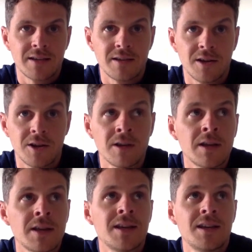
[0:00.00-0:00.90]
And
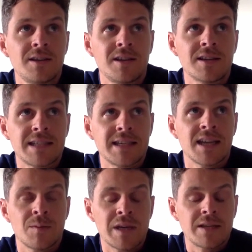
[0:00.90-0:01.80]
you can see
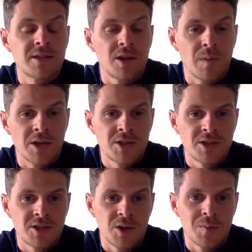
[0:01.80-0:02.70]
that it means so much to
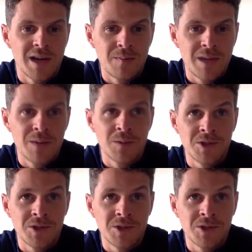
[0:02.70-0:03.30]
so many people.